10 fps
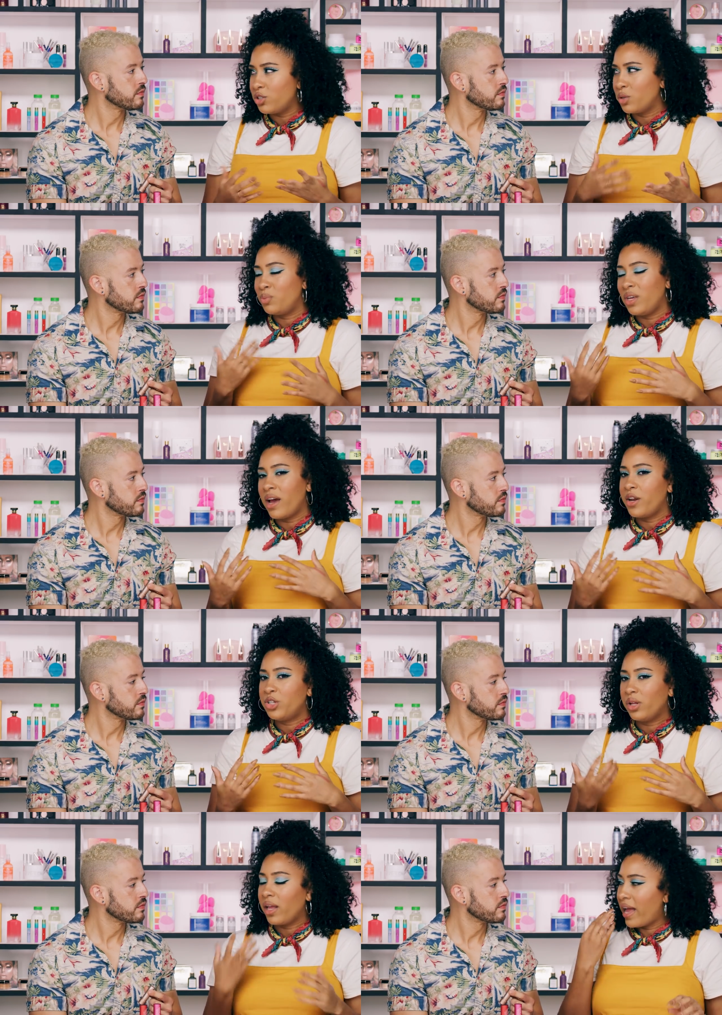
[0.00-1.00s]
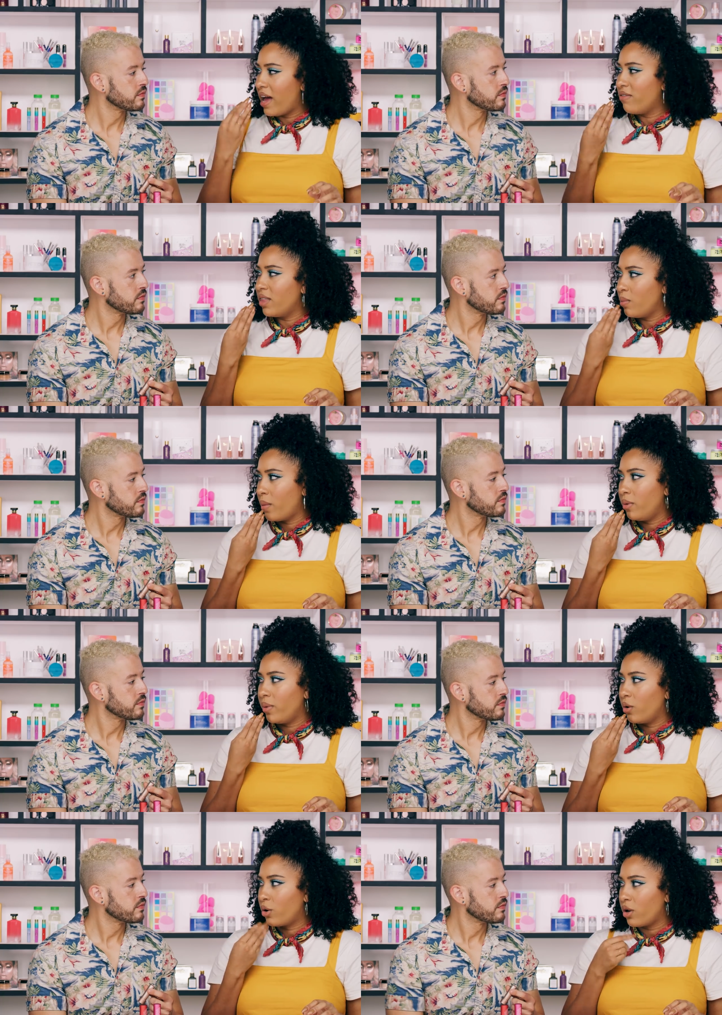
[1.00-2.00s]
Speaker 1: should be kind of sheer, like I have on the Bobbi
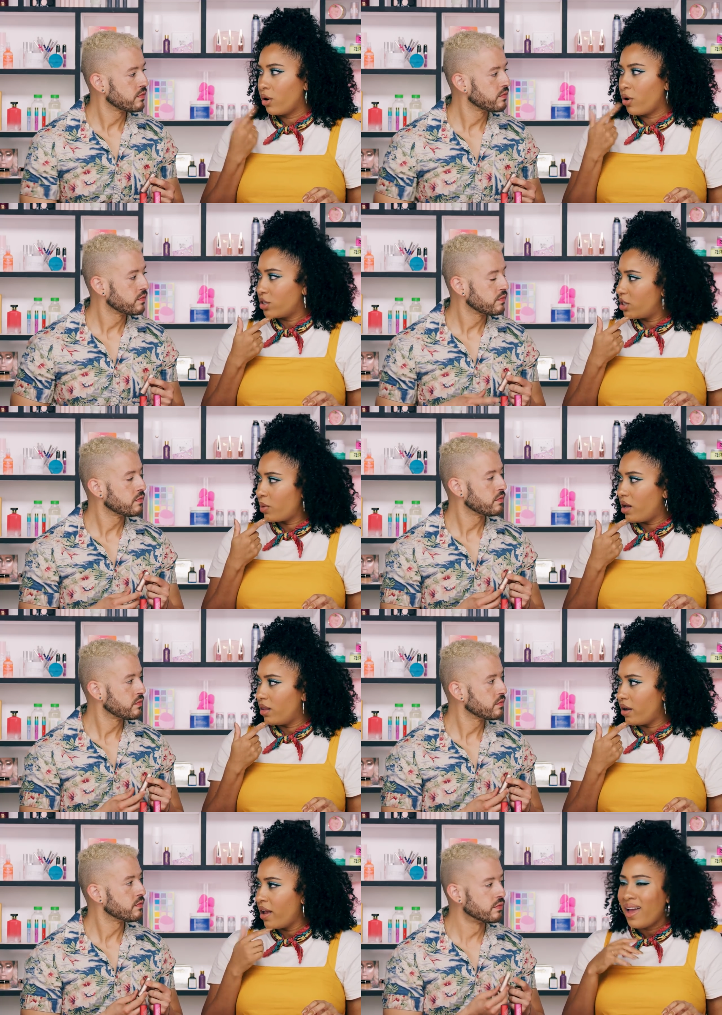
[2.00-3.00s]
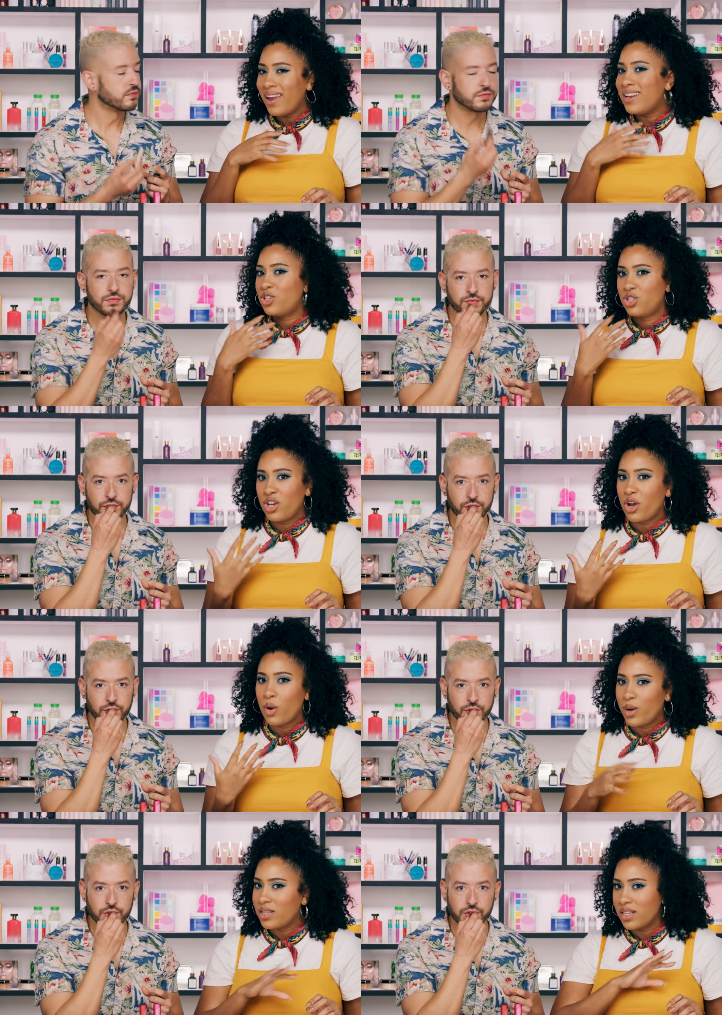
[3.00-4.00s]
Brown Crush Lip color. Mm-hmm. And it's
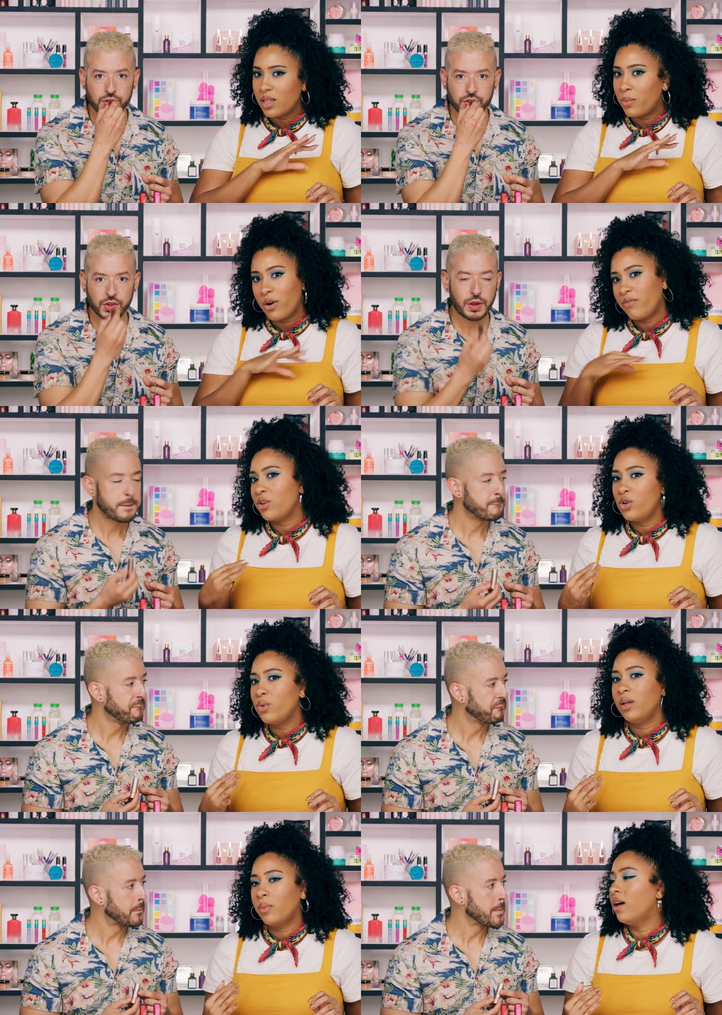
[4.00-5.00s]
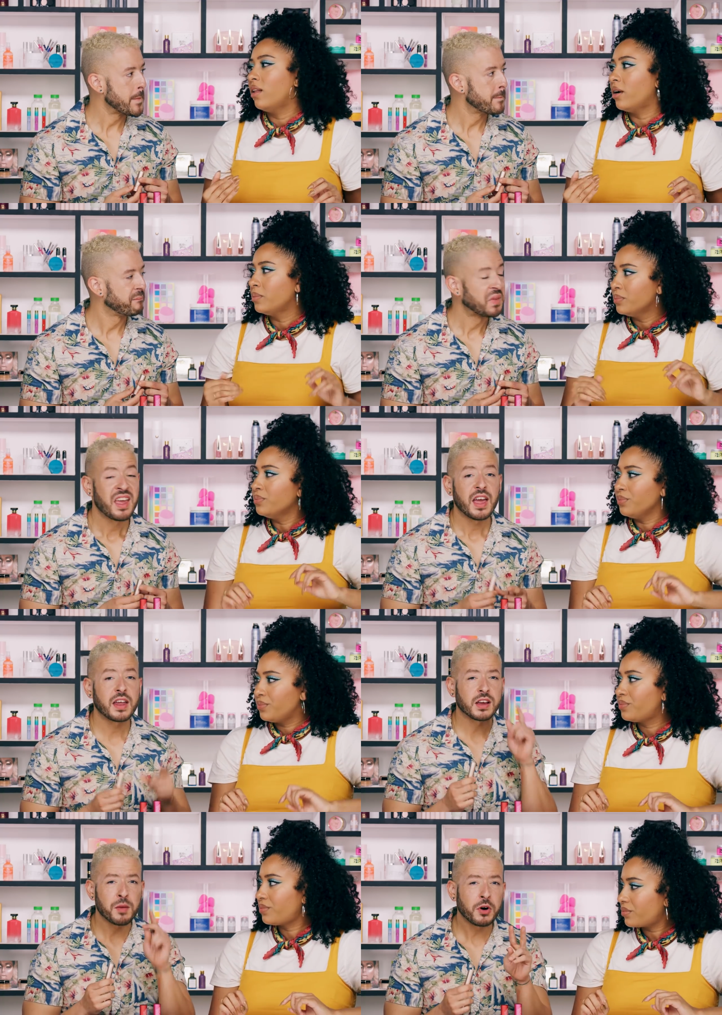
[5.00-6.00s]
sheer, but it's like the perfect nude lip color.
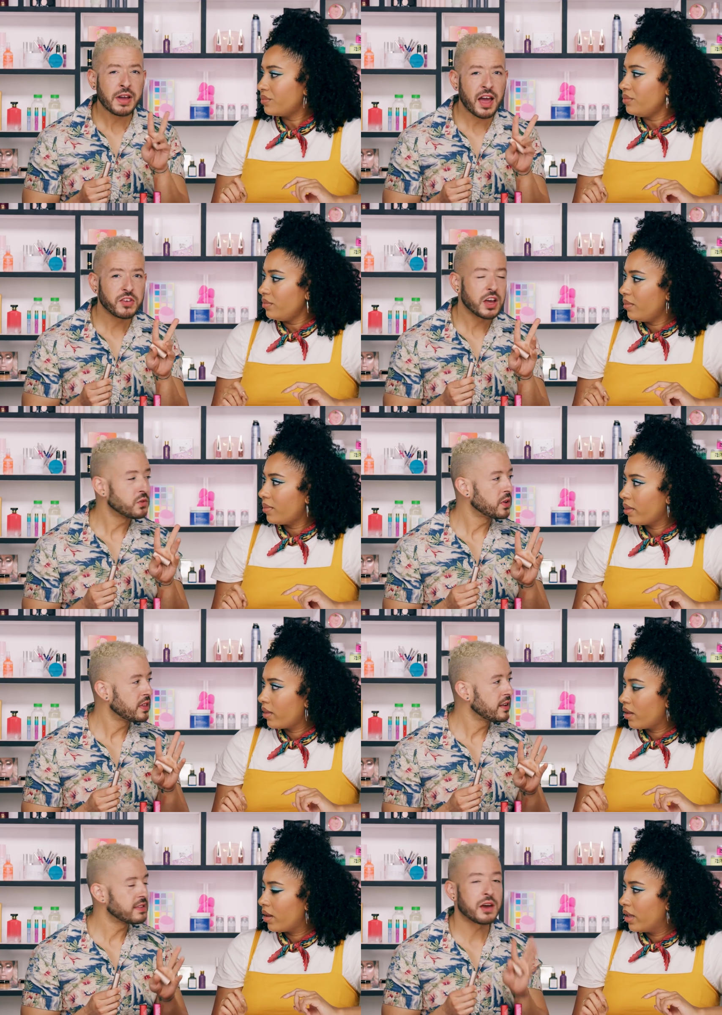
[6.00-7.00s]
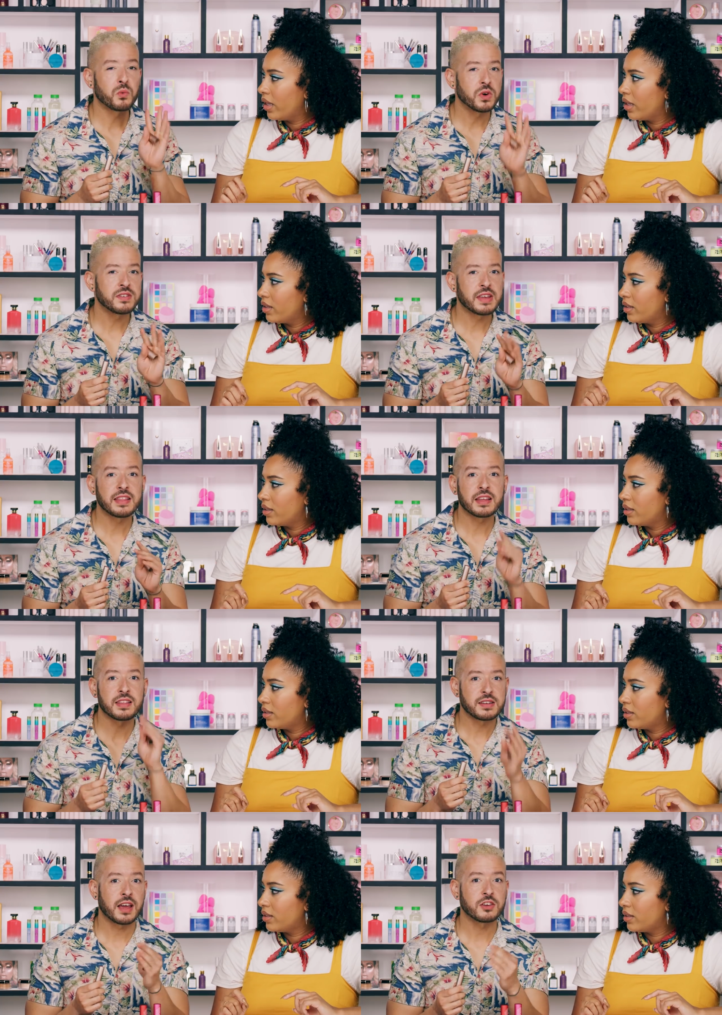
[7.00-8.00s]
Speaker 2: And a couple caveats with this. I will say that
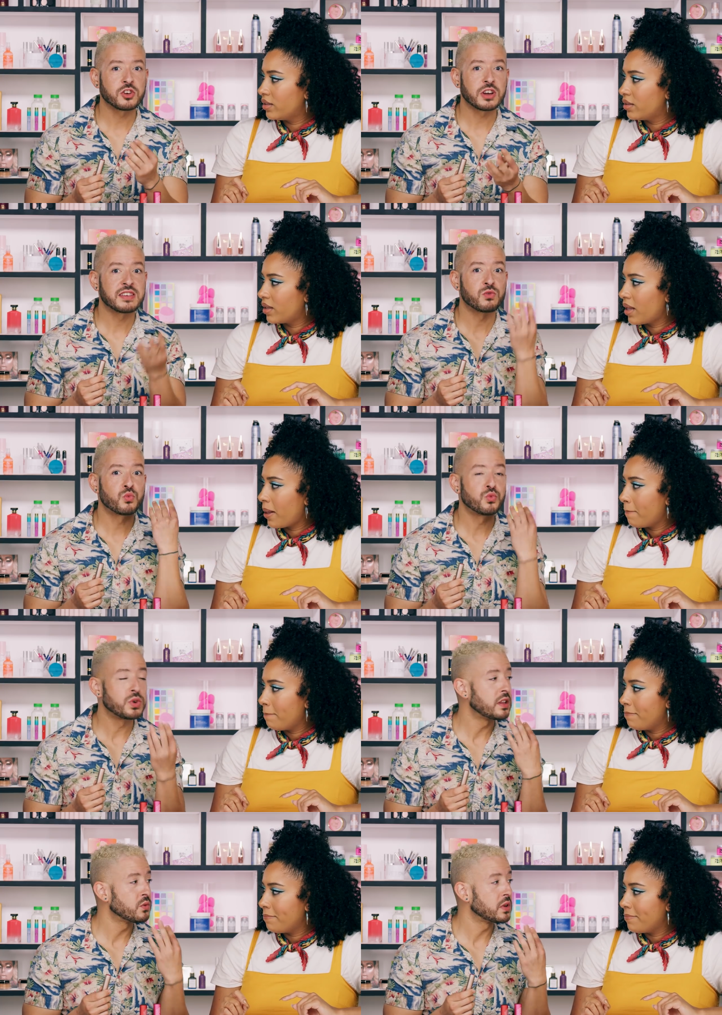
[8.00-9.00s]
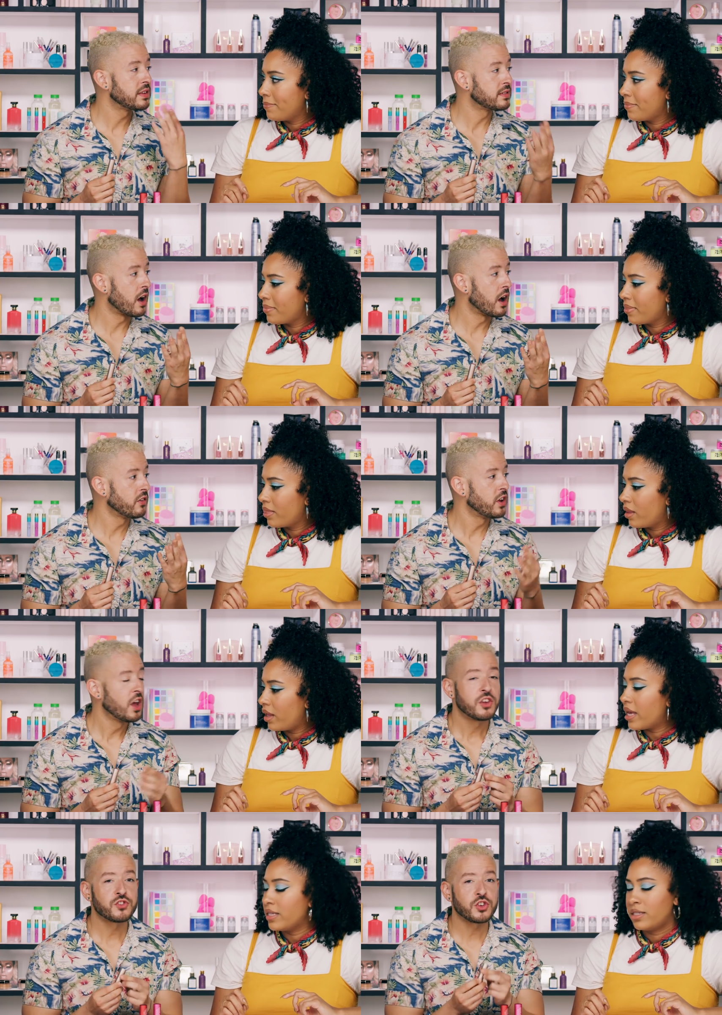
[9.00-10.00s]
the texture is really, really soft.
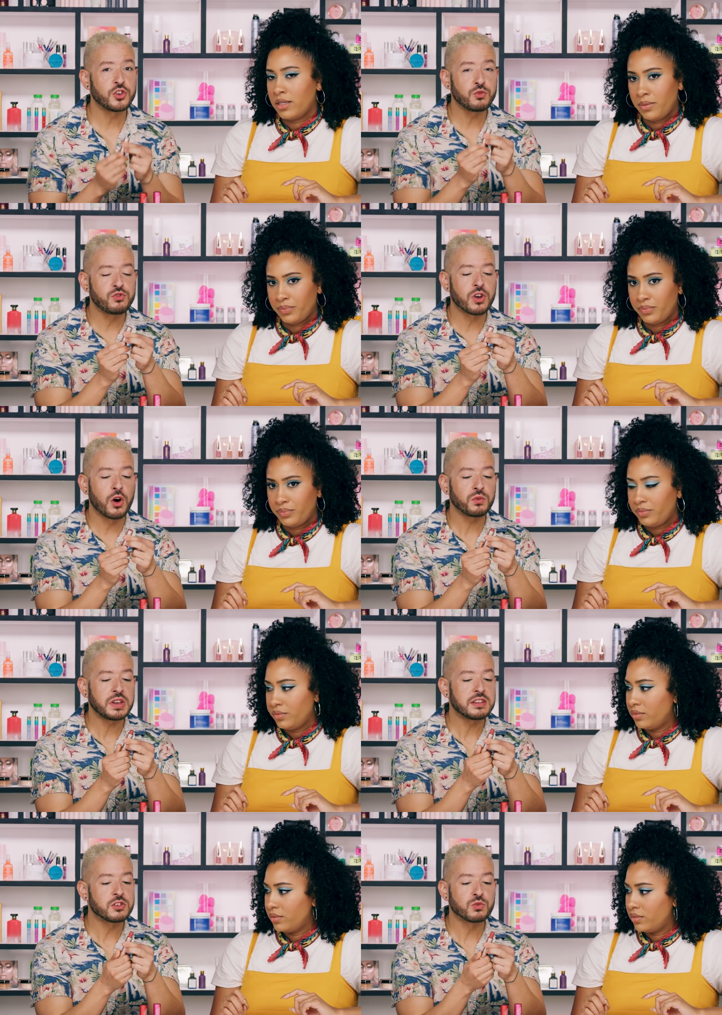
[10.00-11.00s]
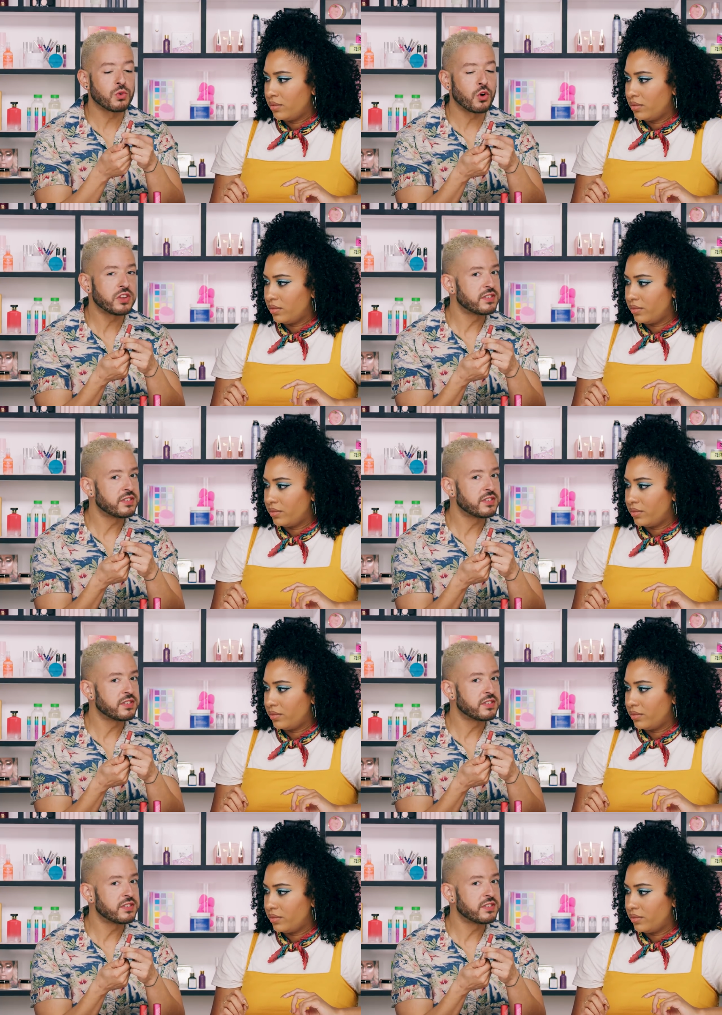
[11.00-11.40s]
Yes. So you don't need to roll the